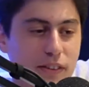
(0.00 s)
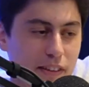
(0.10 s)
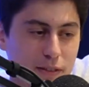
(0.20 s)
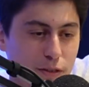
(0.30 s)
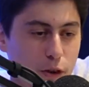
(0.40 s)

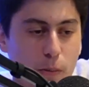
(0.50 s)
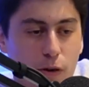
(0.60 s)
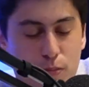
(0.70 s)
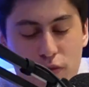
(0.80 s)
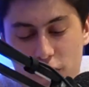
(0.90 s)
There's so
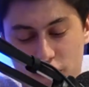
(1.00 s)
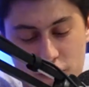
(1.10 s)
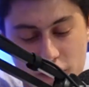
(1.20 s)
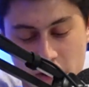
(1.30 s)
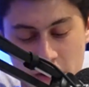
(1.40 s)
much
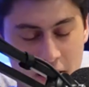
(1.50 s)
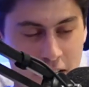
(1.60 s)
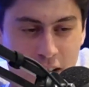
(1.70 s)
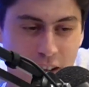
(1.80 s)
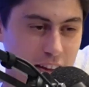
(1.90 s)
pressure, and
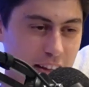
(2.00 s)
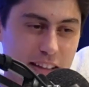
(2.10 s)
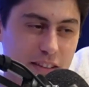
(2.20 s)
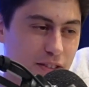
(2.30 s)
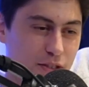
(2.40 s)

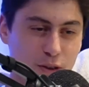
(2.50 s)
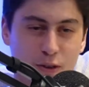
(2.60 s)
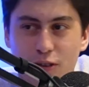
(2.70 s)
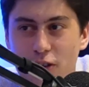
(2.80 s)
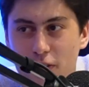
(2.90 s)
he's so
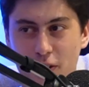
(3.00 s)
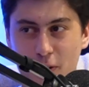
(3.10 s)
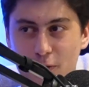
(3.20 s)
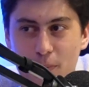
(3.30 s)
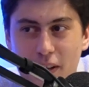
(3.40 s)
deserving
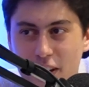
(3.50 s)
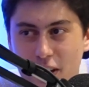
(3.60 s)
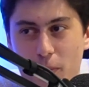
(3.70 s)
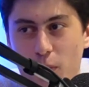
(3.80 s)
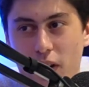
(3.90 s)
of being a
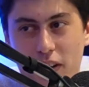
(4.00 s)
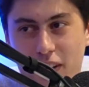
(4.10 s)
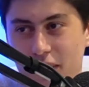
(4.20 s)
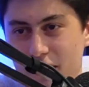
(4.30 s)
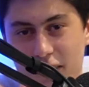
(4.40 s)
number 1
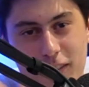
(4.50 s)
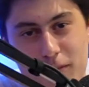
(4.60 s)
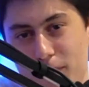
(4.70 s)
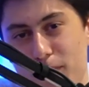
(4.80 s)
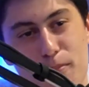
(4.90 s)
at
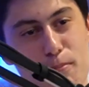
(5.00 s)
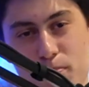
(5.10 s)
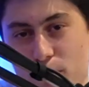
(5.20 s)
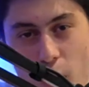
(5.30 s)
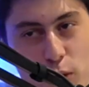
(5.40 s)

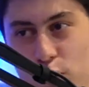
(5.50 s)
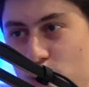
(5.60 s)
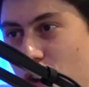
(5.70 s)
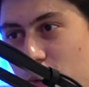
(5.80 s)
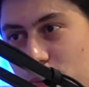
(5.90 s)
most
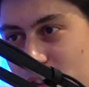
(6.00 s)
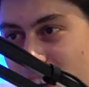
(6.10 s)
clubs.